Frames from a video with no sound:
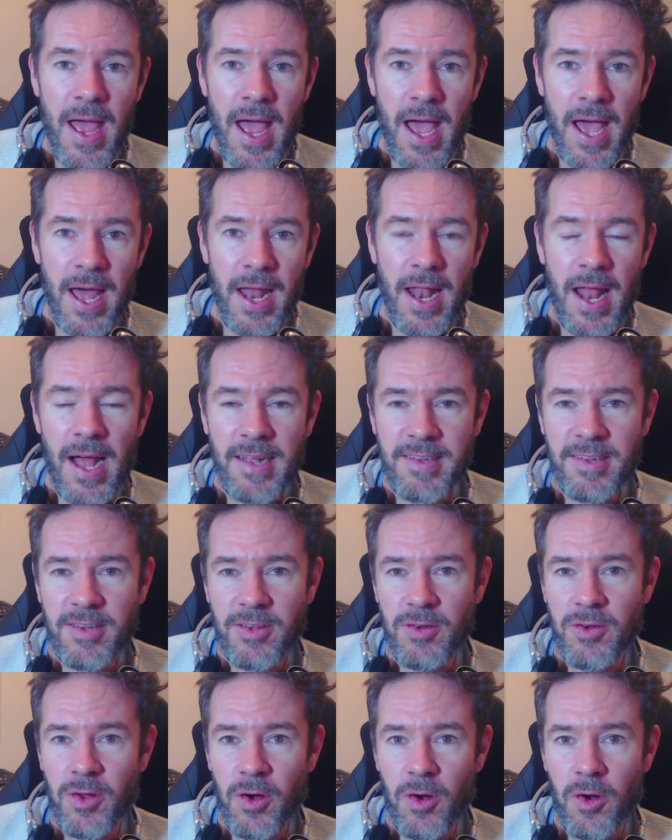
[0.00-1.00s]
And as
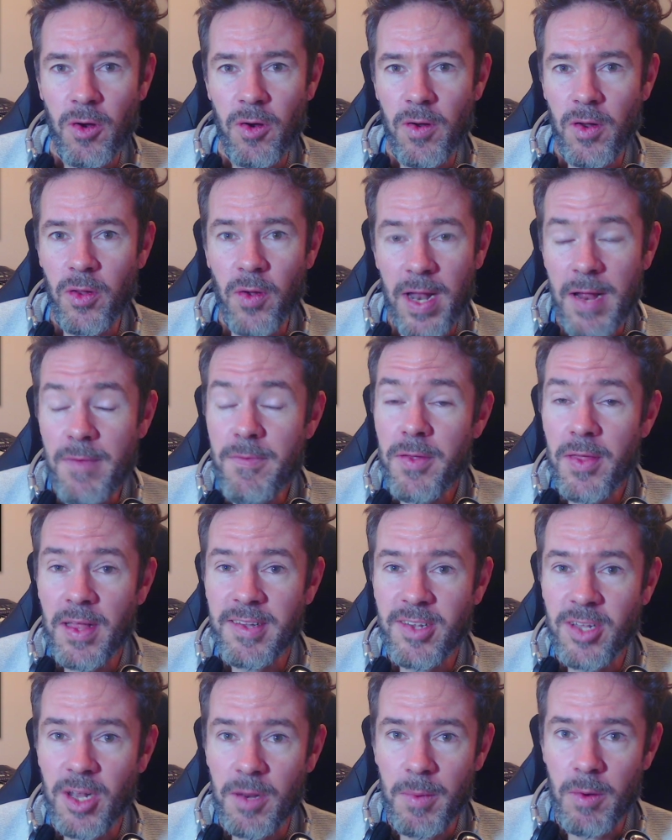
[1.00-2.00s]
you know, not
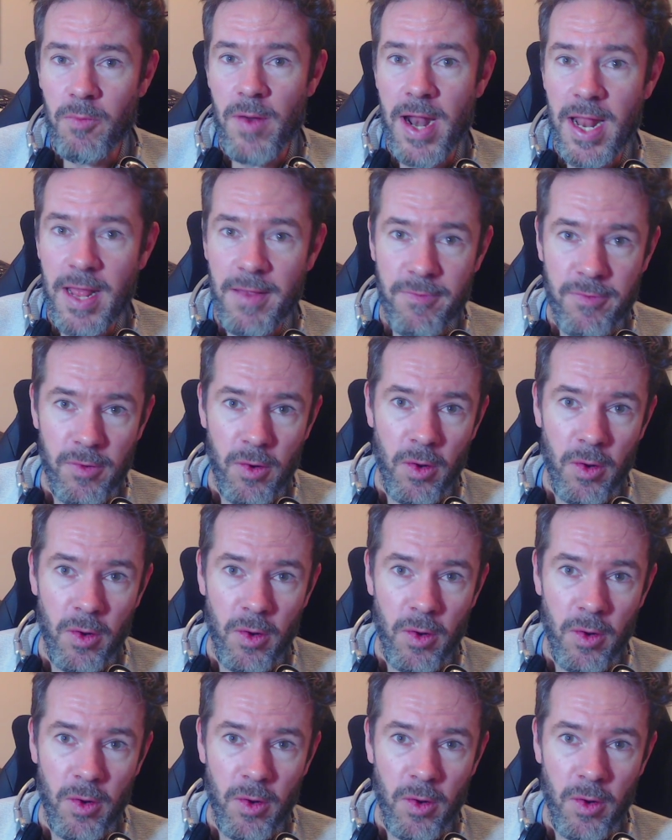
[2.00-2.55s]
everything's going to be ready for